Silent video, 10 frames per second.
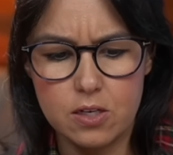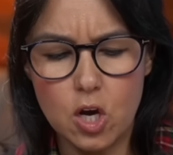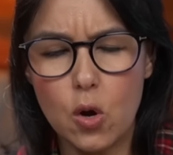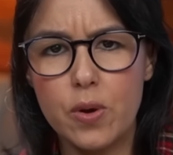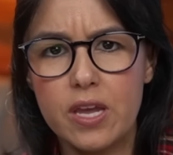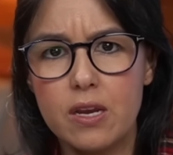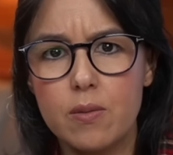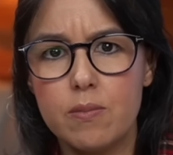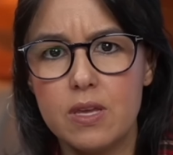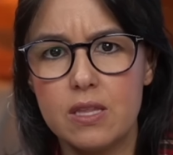going
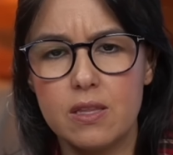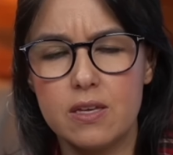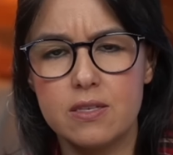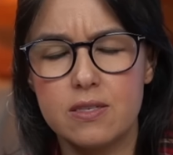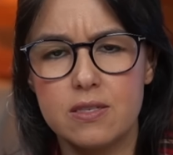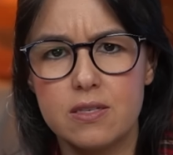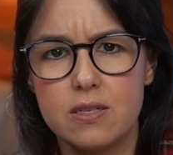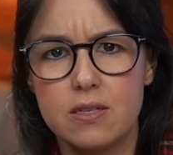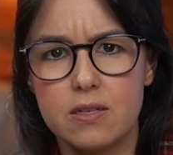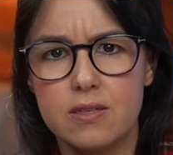meatless
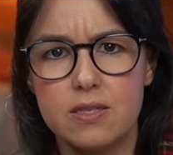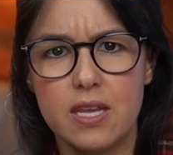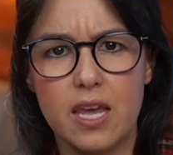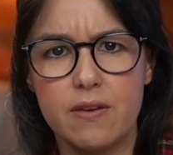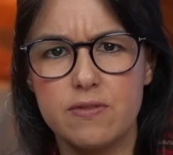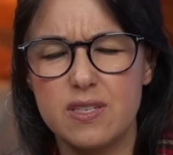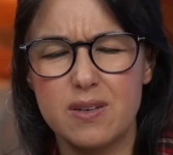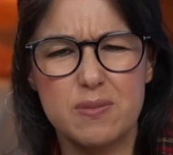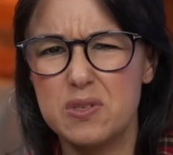saves